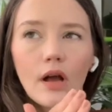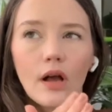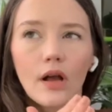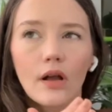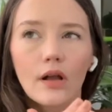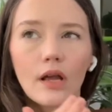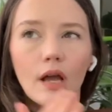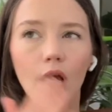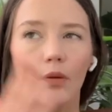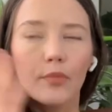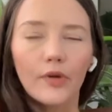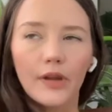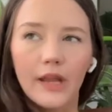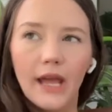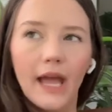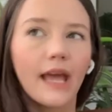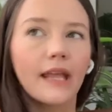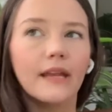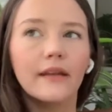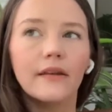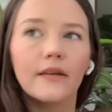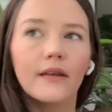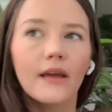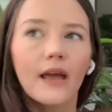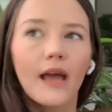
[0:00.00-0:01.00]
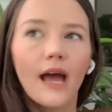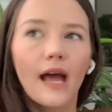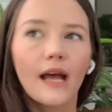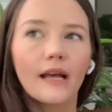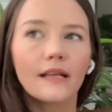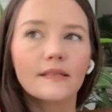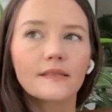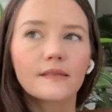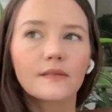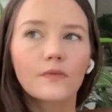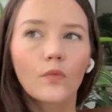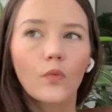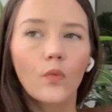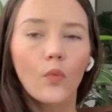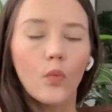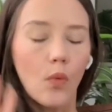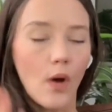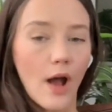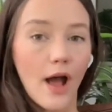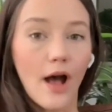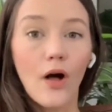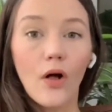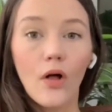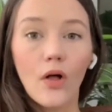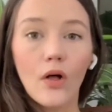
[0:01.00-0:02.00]
comprehend as
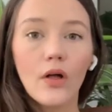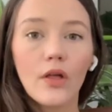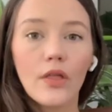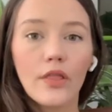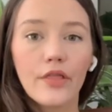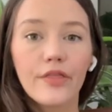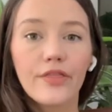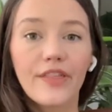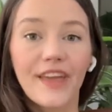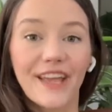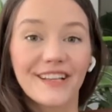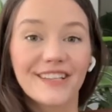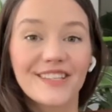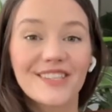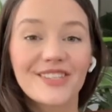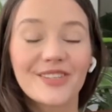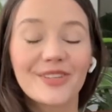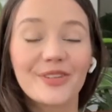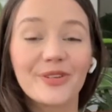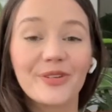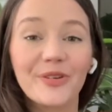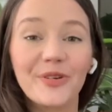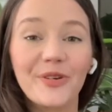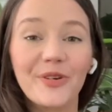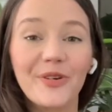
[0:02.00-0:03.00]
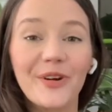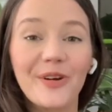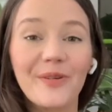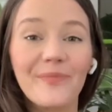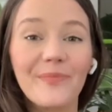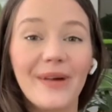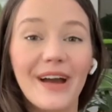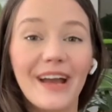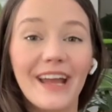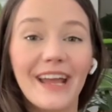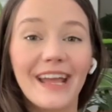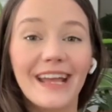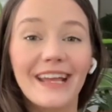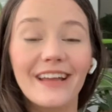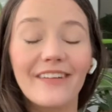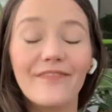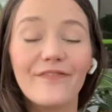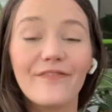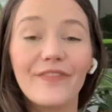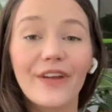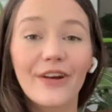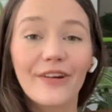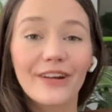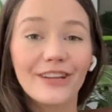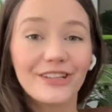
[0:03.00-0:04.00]
well, thanks to my
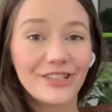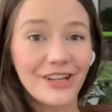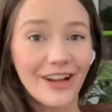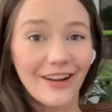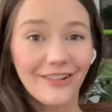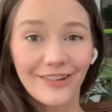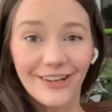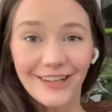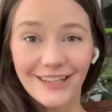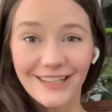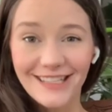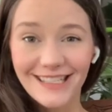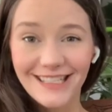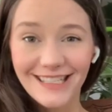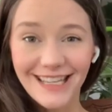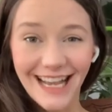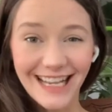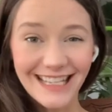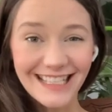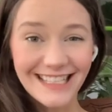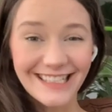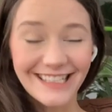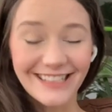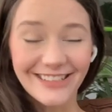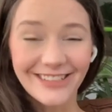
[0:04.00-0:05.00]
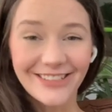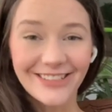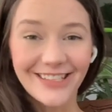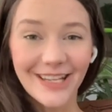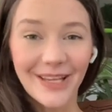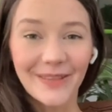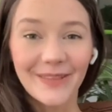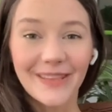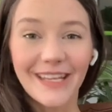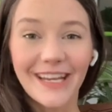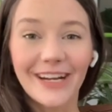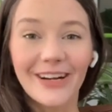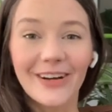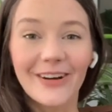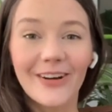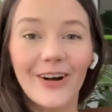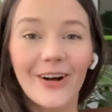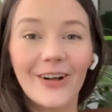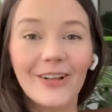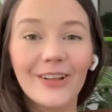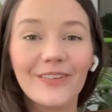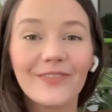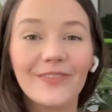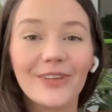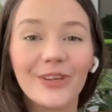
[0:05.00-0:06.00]
very generous test knitters out there.
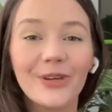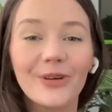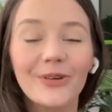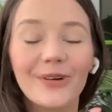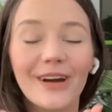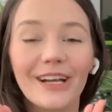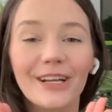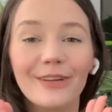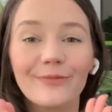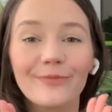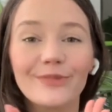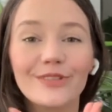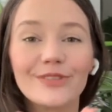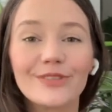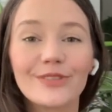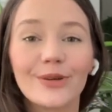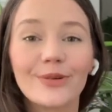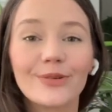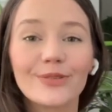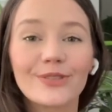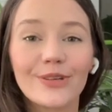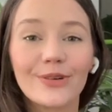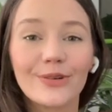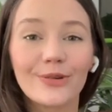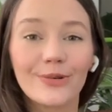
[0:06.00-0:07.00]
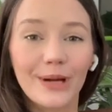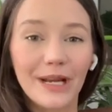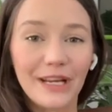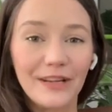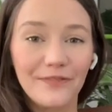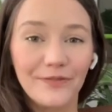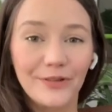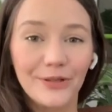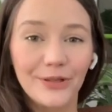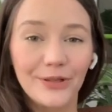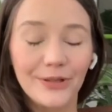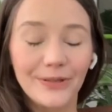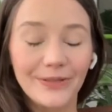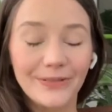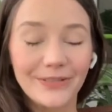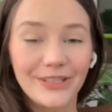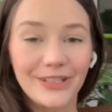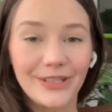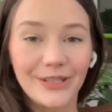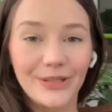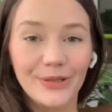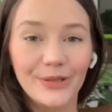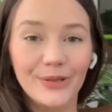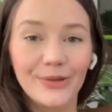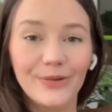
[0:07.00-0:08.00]
All of you, I am so, so grateful to
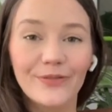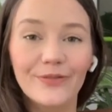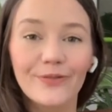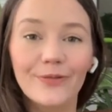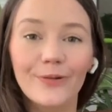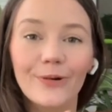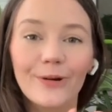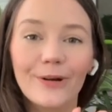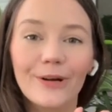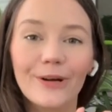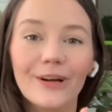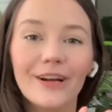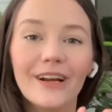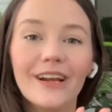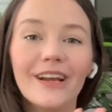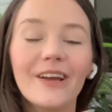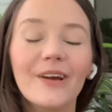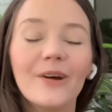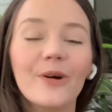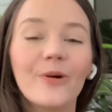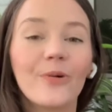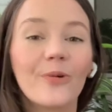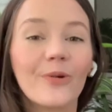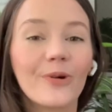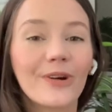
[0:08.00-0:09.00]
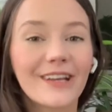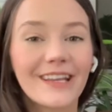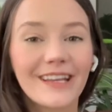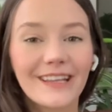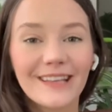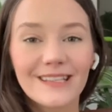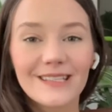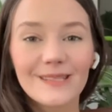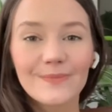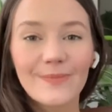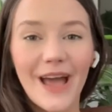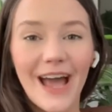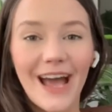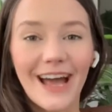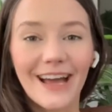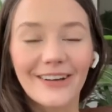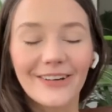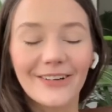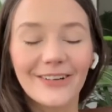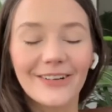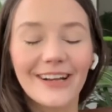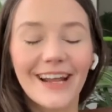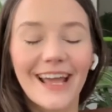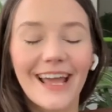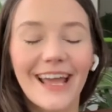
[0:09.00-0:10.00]
you for working this
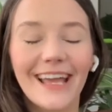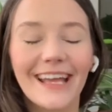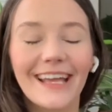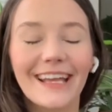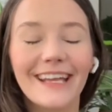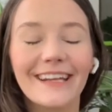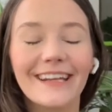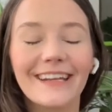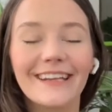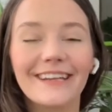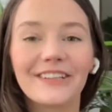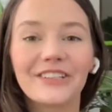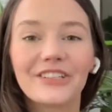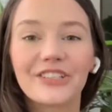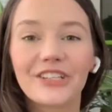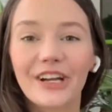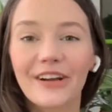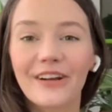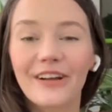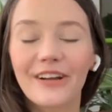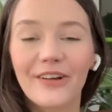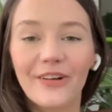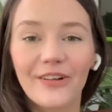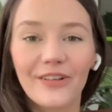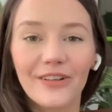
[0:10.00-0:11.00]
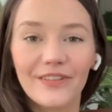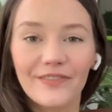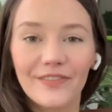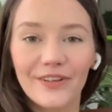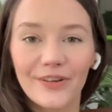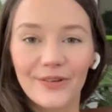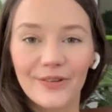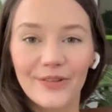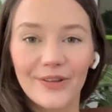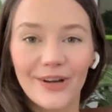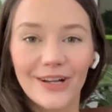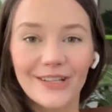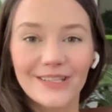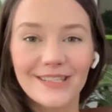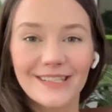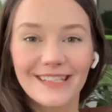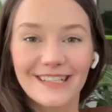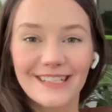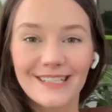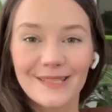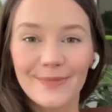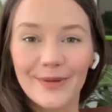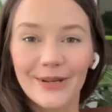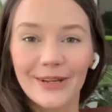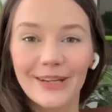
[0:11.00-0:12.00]
pattern and sharing all of your thoughts and
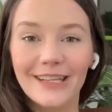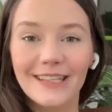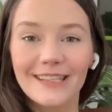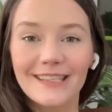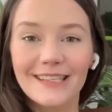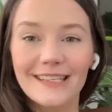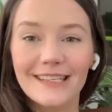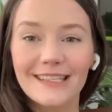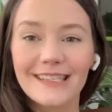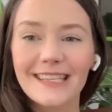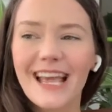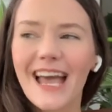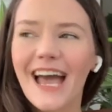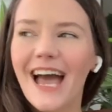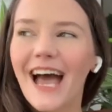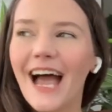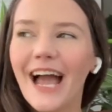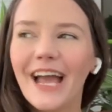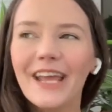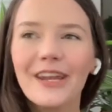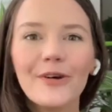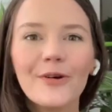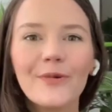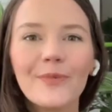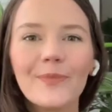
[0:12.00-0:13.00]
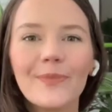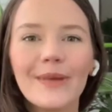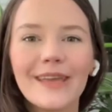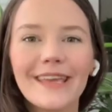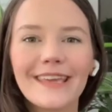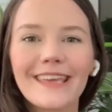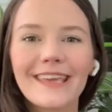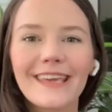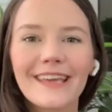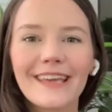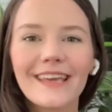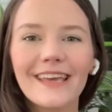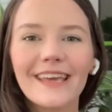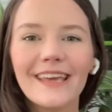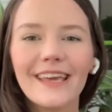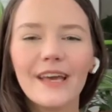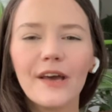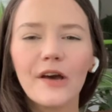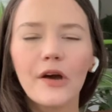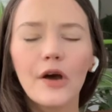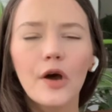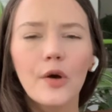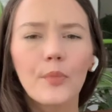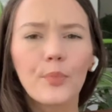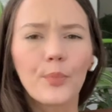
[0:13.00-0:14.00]
experiences. I know making
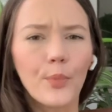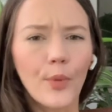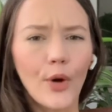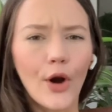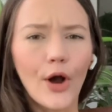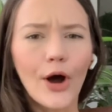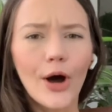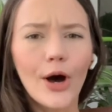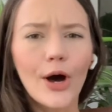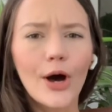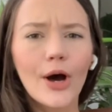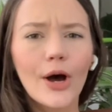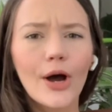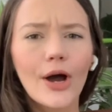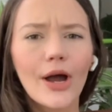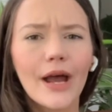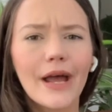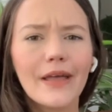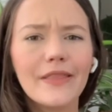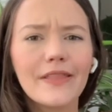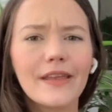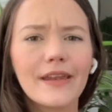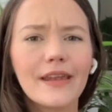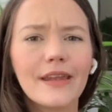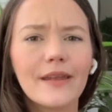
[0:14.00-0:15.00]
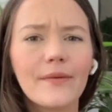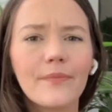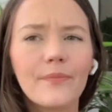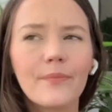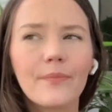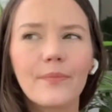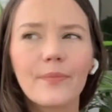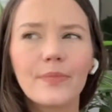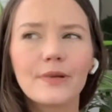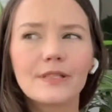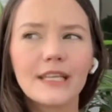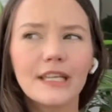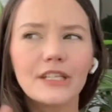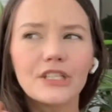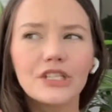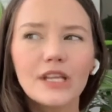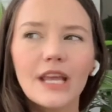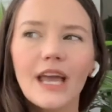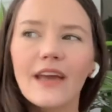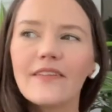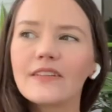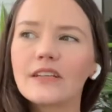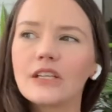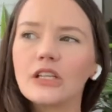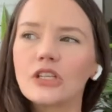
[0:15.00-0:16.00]
a bra and then potentially
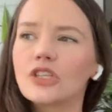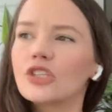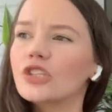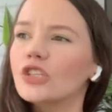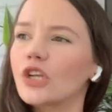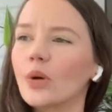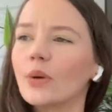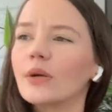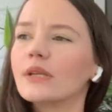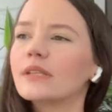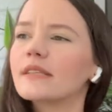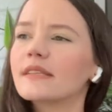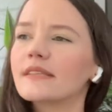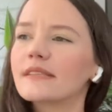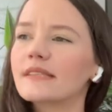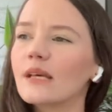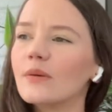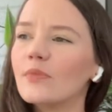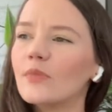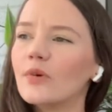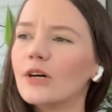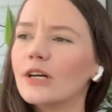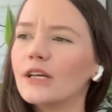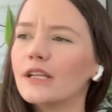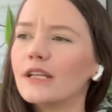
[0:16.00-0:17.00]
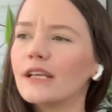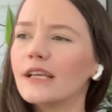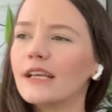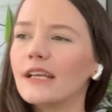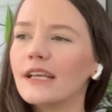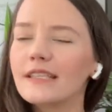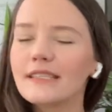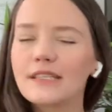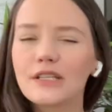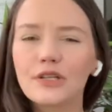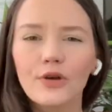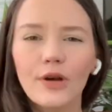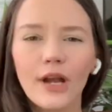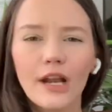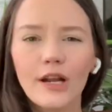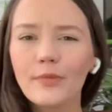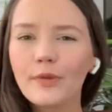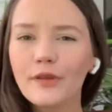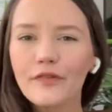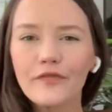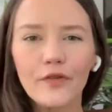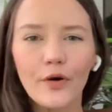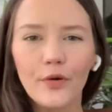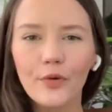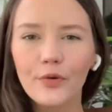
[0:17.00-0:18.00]
having to show it to someone is an
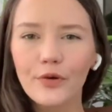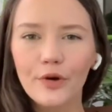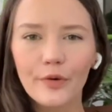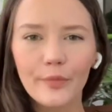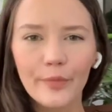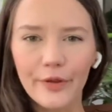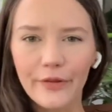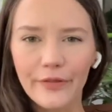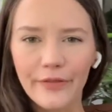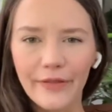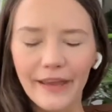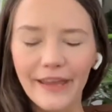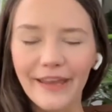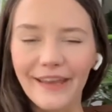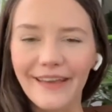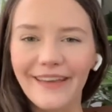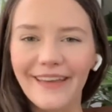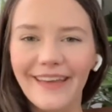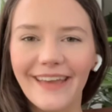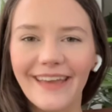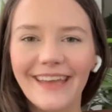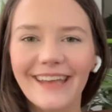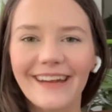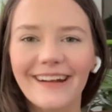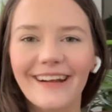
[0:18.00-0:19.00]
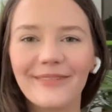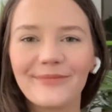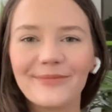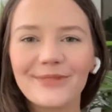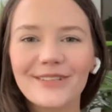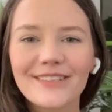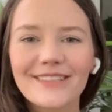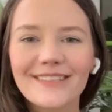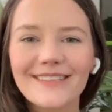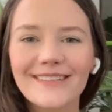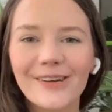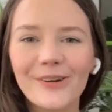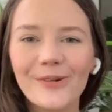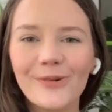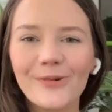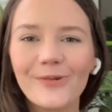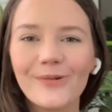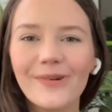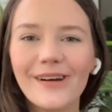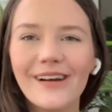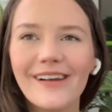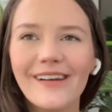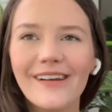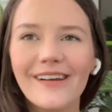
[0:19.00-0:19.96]
incredibly vulnerable thing, and I'm just so